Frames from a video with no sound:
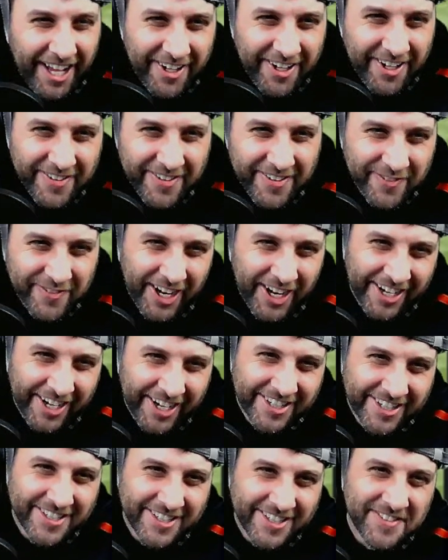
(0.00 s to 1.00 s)
Right.
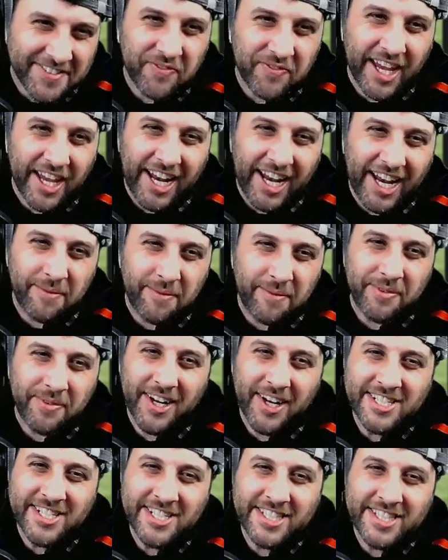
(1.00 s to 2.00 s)
Ali Price
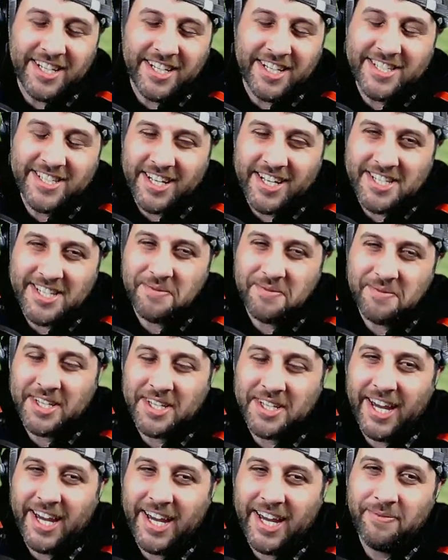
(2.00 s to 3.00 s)
then sets up the
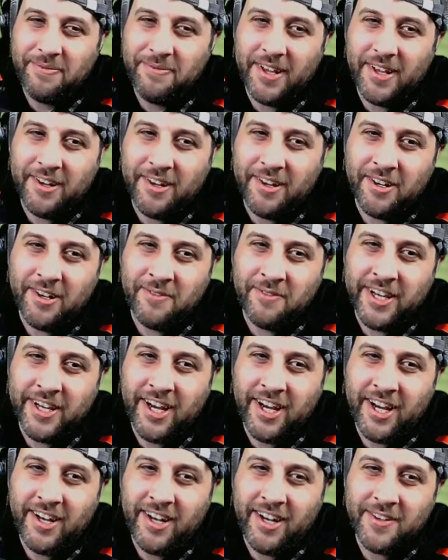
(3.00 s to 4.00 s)
caterpillar, and we are
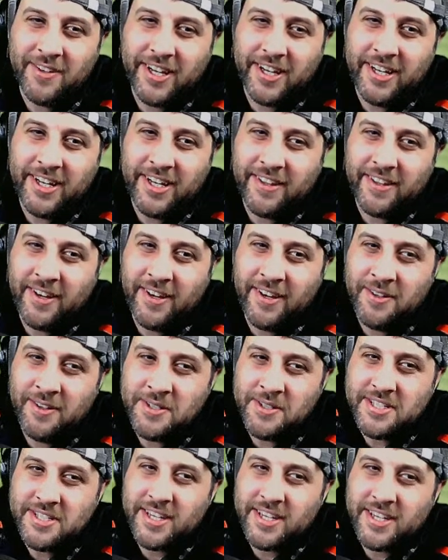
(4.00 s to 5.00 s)
looking at those
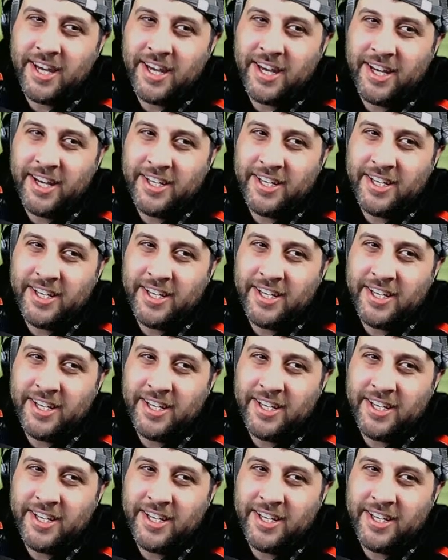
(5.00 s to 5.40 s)
that